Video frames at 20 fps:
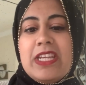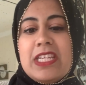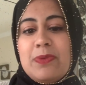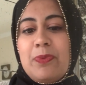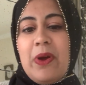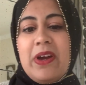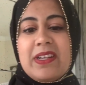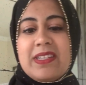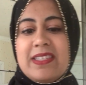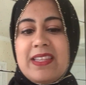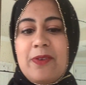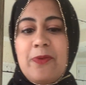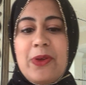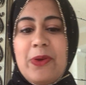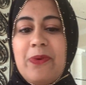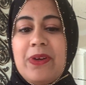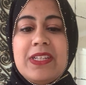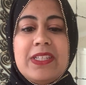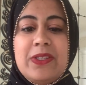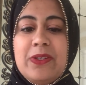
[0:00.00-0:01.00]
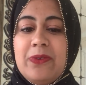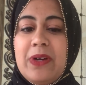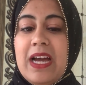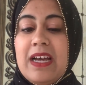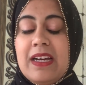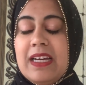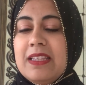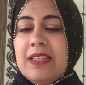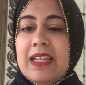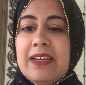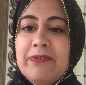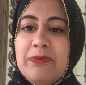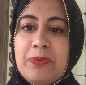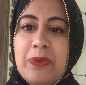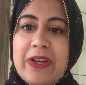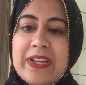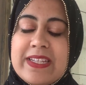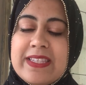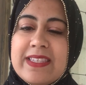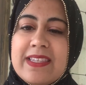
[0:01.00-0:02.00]
parks that we went to. I love
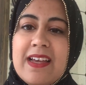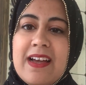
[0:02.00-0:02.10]
Bryce.